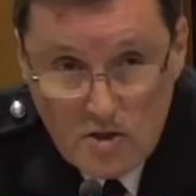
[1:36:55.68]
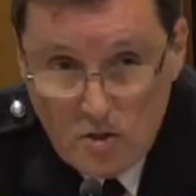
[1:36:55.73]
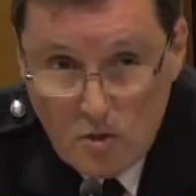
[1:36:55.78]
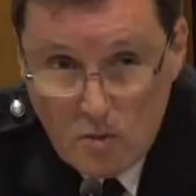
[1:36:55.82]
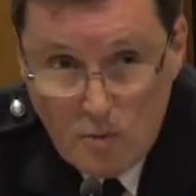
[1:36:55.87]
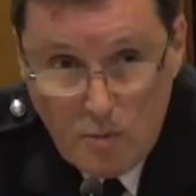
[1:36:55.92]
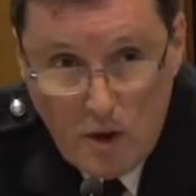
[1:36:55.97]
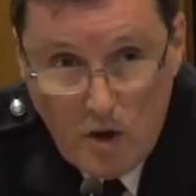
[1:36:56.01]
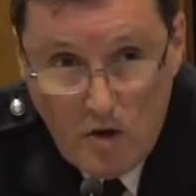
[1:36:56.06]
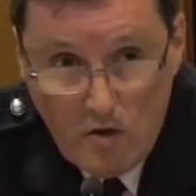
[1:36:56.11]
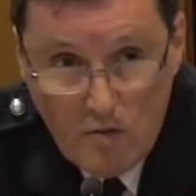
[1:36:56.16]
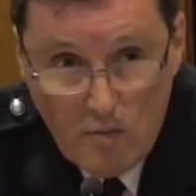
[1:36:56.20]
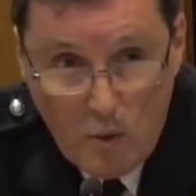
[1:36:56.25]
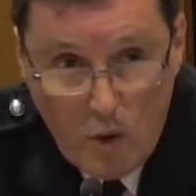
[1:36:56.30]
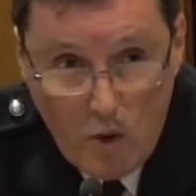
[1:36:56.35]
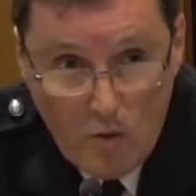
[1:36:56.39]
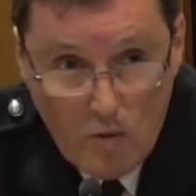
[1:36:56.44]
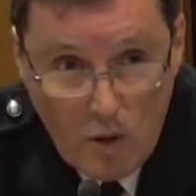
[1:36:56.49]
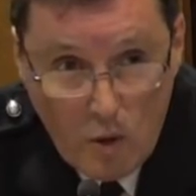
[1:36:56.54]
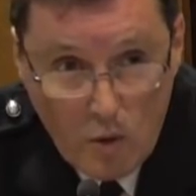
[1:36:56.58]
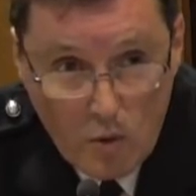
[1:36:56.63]
not part of
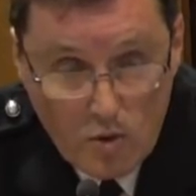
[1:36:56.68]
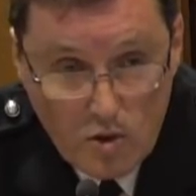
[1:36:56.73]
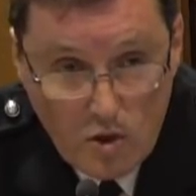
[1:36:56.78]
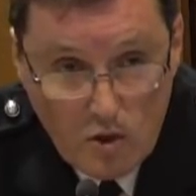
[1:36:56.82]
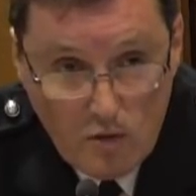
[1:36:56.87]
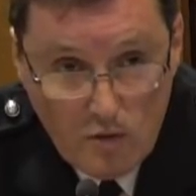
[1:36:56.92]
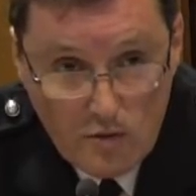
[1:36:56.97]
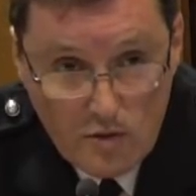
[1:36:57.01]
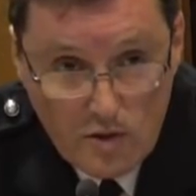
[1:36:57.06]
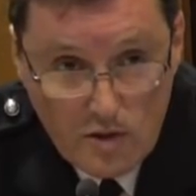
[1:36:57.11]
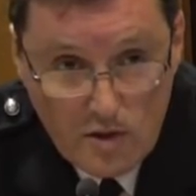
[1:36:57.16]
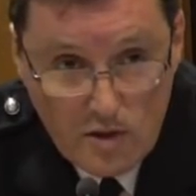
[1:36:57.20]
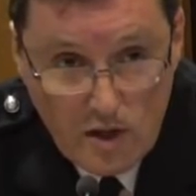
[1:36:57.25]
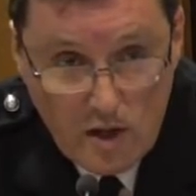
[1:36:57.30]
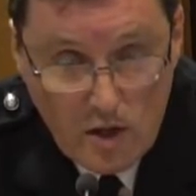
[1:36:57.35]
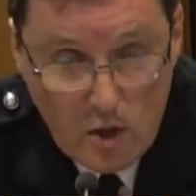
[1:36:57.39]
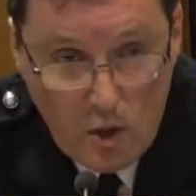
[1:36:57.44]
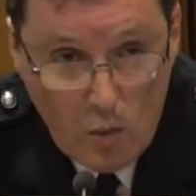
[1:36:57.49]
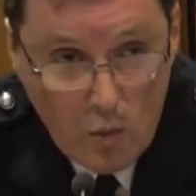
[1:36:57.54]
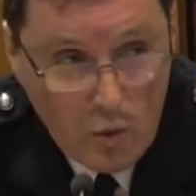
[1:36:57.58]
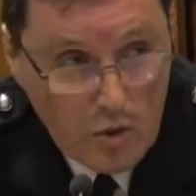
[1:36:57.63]
my role as officer today.
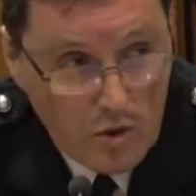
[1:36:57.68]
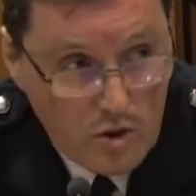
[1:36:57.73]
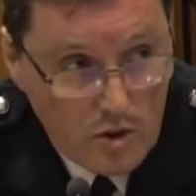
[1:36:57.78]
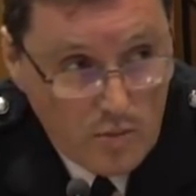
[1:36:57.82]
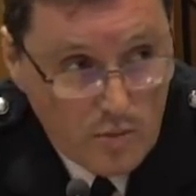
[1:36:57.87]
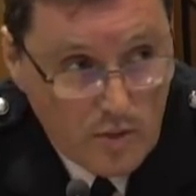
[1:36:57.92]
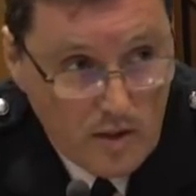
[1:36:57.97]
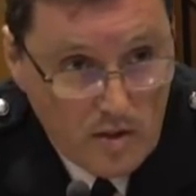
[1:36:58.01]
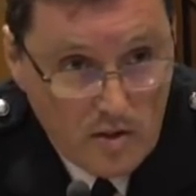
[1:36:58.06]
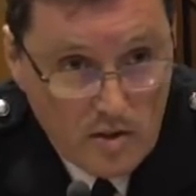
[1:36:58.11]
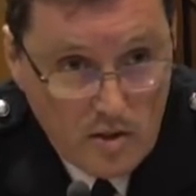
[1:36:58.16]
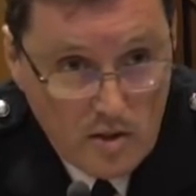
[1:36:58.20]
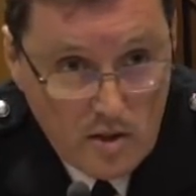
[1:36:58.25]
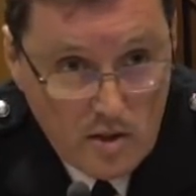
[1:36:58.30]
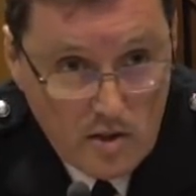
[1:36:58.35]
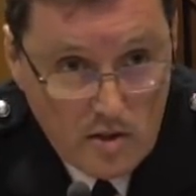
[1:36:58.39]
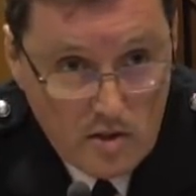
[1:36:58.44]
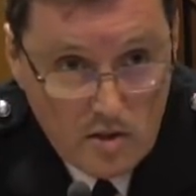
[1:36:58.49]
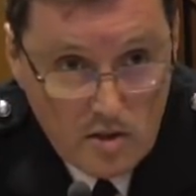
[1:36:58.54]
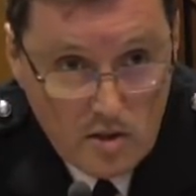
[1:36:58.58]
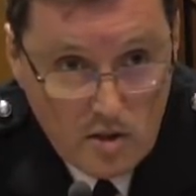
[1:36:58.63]
I wouldn't speak to the
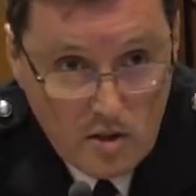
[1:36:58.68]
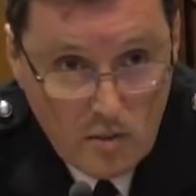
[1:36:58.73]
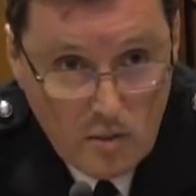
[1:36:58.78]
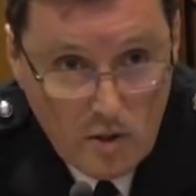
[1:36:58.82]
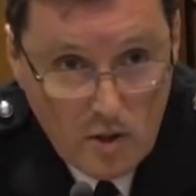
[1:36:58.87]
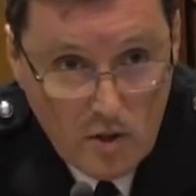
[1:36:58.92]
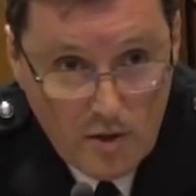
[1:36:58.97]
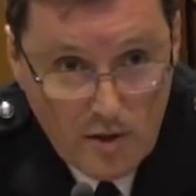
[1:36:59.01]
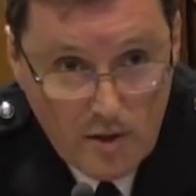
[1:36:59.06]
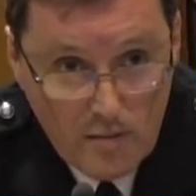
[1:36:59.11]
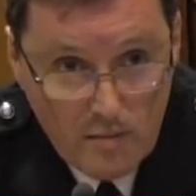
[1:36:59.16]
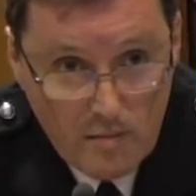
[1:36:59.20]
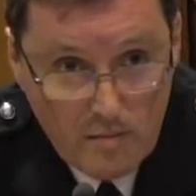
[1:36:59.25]
incident commander.